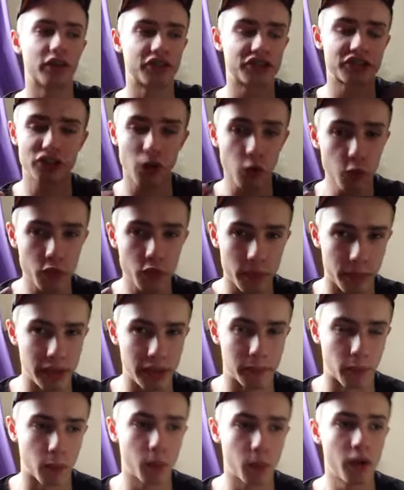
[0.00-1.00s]
show the
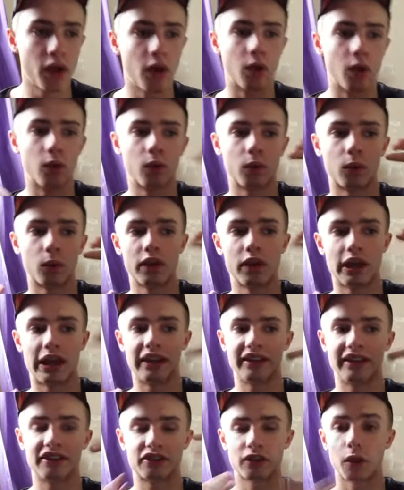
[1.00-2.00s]
people, or
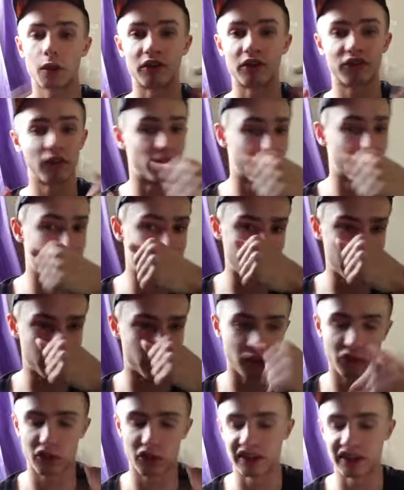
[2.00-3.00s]
at least show it through the
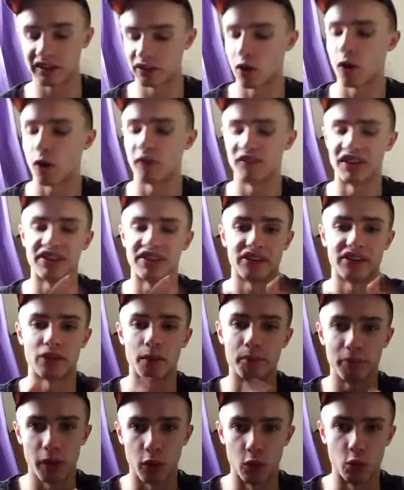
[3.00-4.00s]
senses, like, oh, this is a
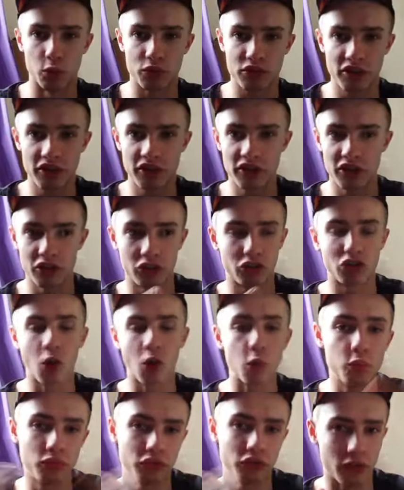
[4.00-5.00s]
boat,
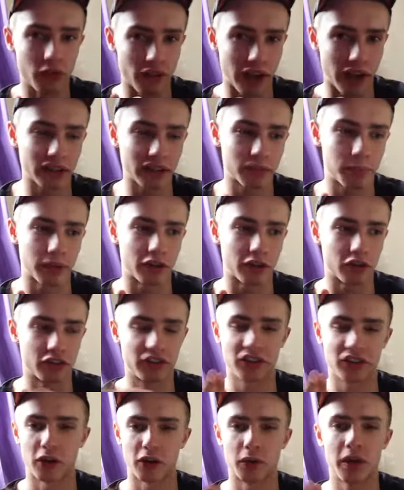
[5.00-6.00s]
don't do that,
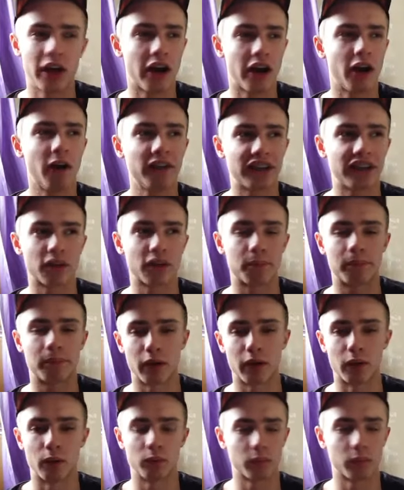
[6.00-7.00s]
because oh, it's a
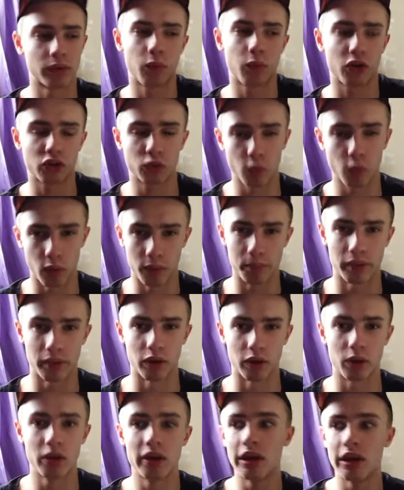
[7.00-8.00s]
boat. What sort of
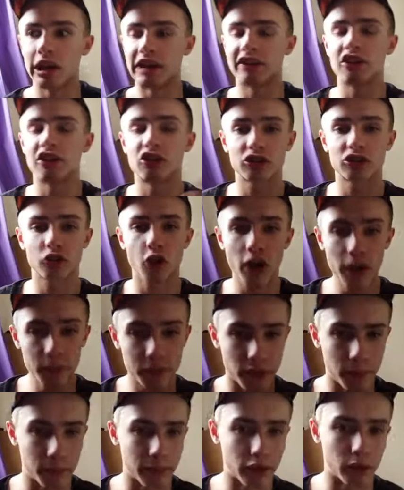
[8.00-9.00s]
boat? Describe
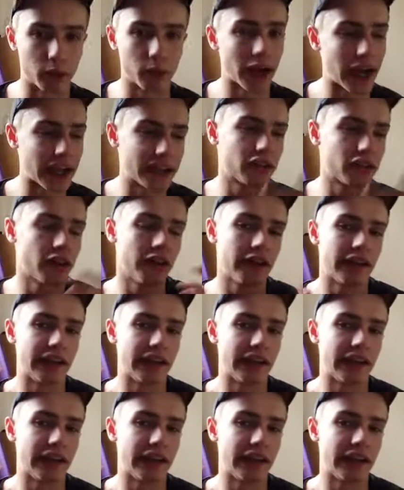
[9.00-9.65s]
the boat, and